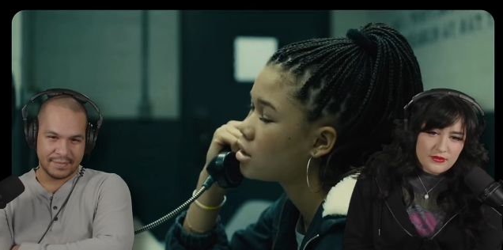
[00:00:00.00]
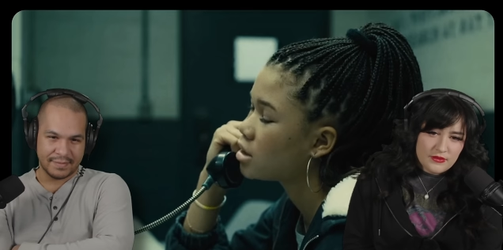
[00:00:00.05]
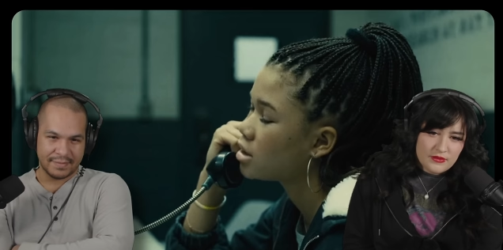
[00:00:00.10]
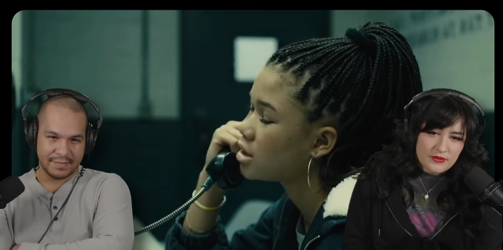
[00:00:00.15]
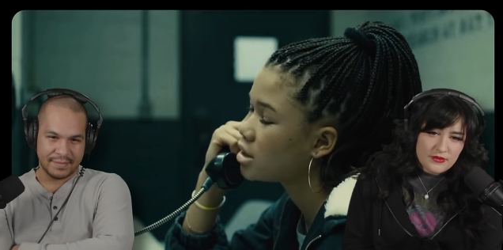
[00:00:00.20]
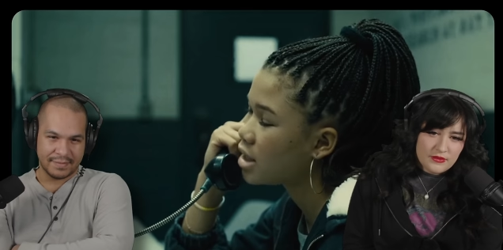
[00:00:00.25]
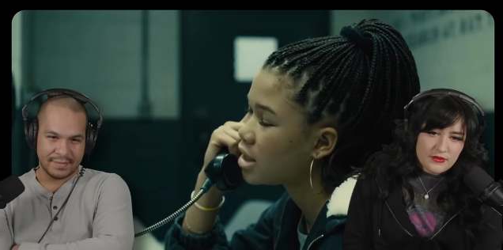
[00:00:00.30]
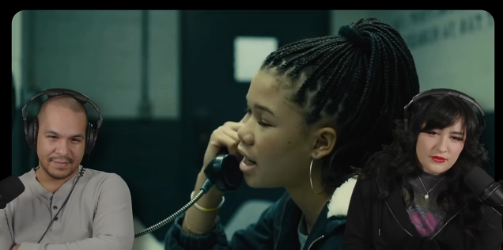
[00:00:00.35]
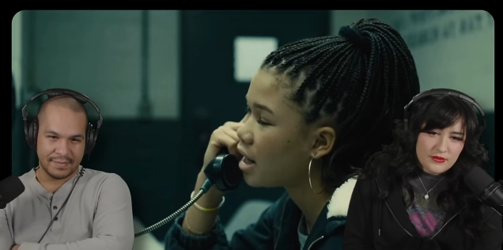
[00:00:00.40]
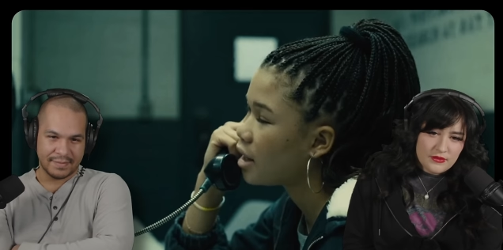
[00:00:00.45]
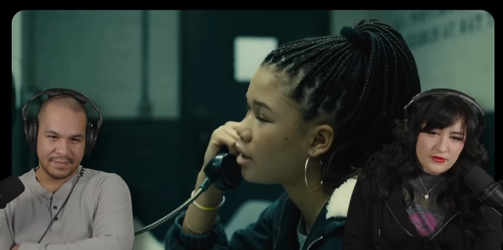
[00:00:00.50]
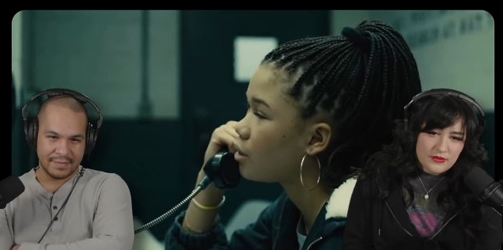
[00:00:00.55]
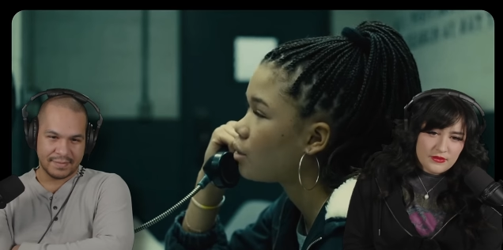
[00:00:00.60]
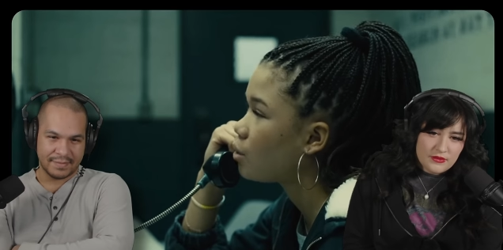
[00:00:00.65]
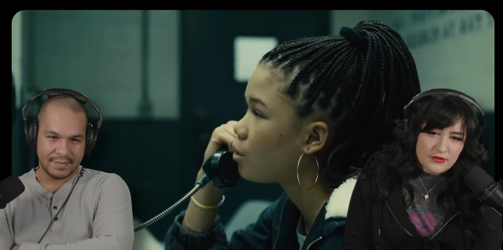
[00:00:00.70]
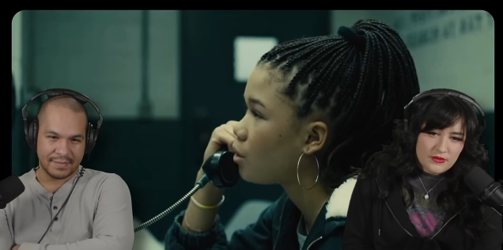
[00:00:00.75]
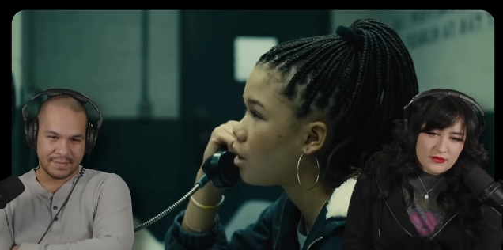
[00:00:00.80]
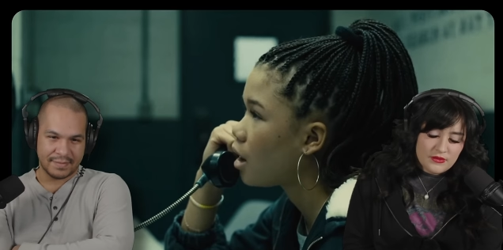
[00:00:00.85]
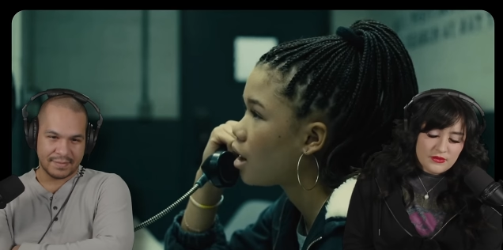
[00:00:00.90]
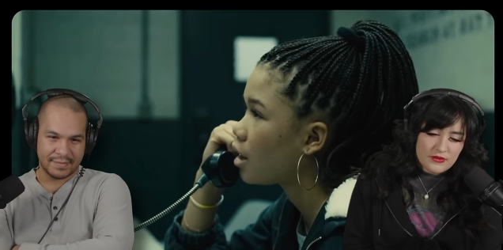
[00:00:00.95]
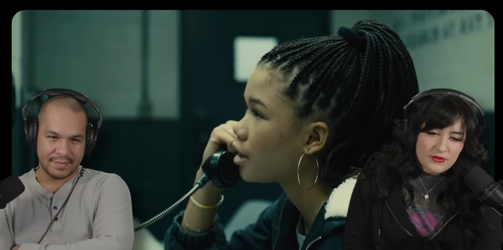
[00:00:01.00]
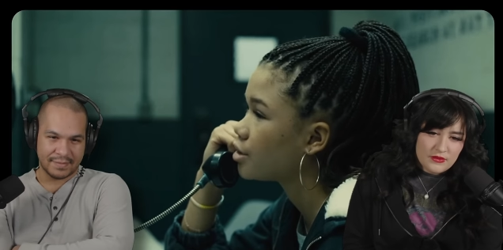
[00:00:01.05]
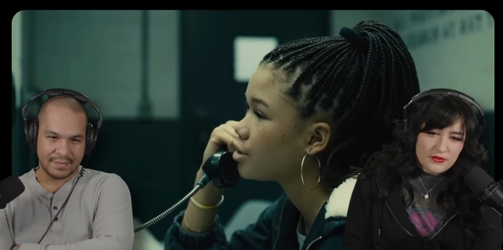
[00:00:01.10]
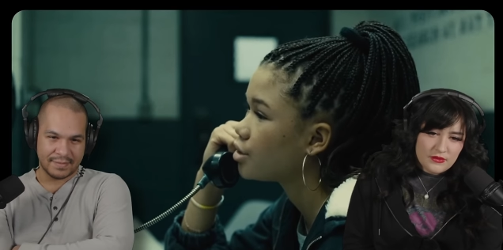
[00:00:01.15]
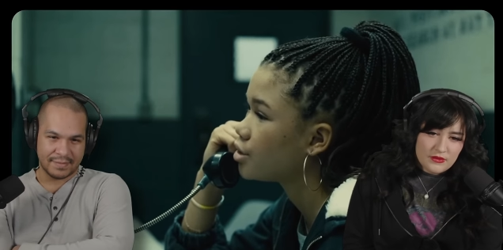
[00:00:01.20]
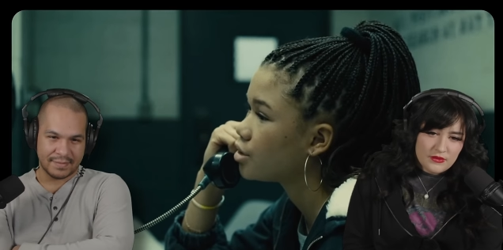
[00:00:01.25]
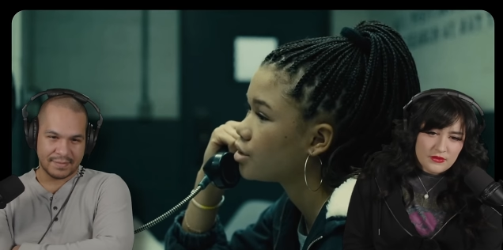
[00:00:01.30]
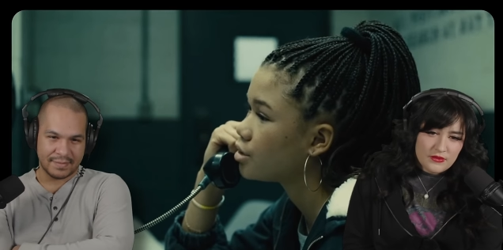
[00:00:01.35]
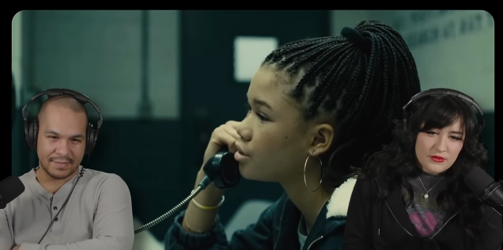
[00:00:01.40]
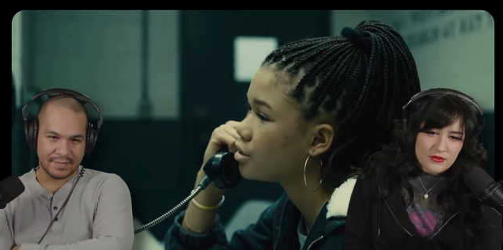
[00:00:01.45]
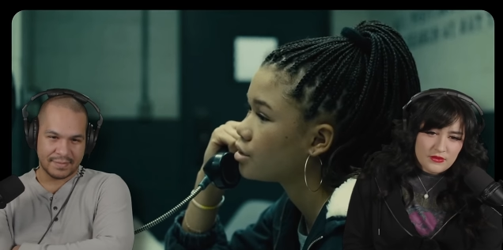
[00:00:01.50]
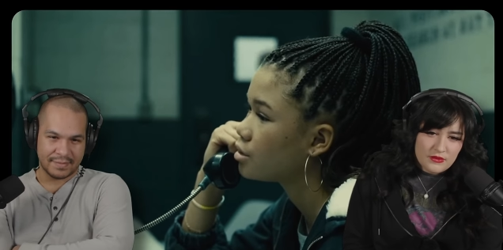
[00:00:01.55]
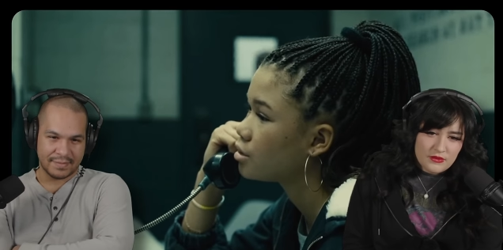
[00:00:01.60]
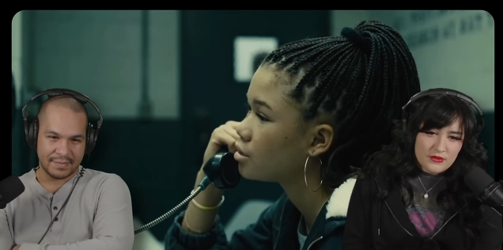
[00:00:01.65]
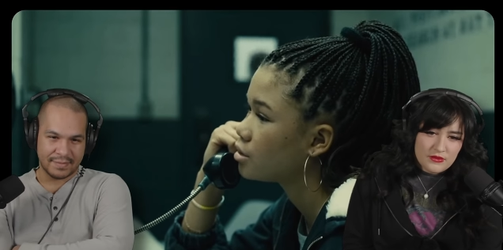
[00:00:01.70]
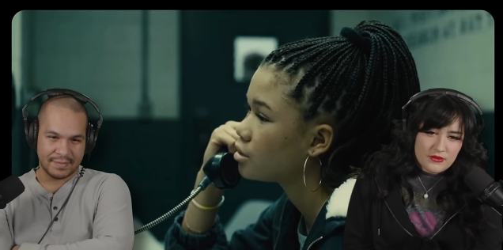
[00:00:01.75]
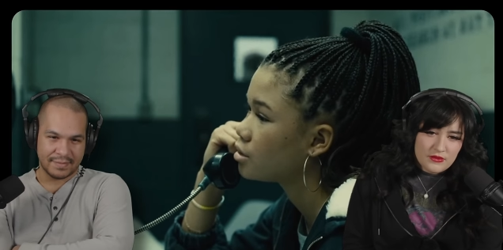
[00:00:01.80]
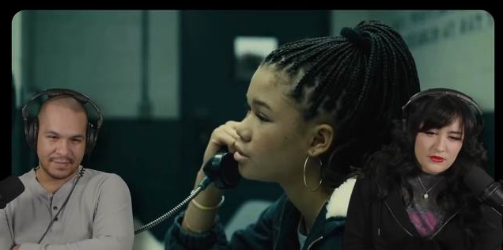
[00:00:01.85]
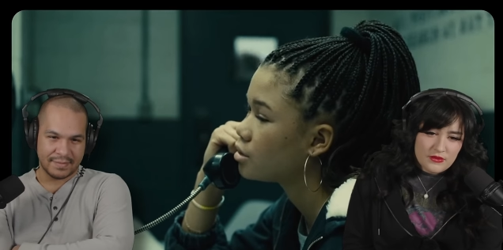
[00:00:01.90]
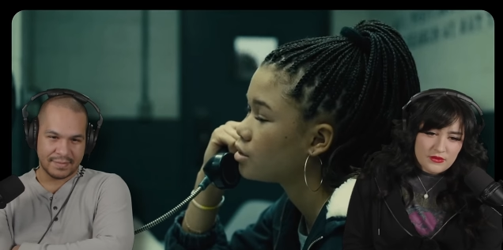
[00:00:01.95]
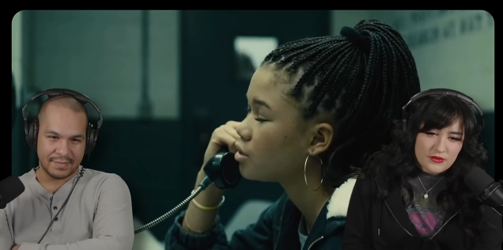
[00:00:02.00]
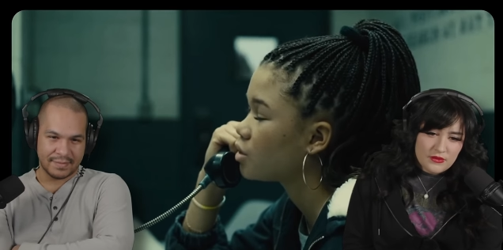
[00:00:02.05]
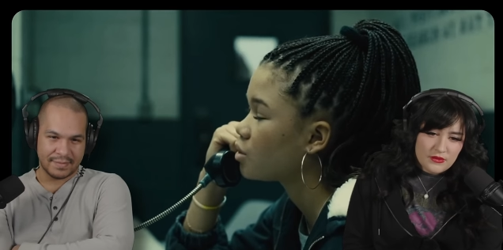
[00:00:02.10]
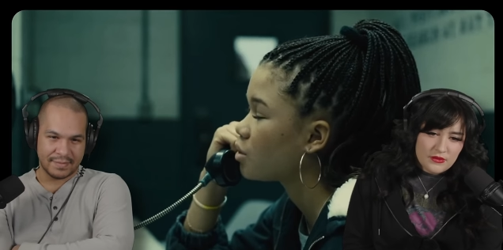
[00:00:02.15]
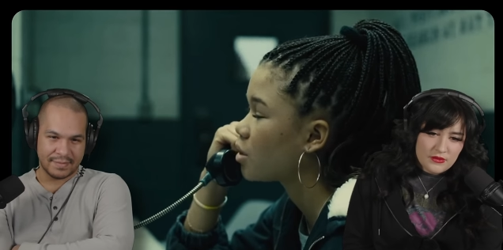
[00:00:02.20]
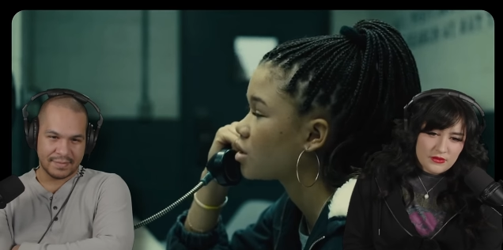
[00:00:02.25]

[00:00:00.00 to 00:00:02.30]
Speaker 1: a style watch. You could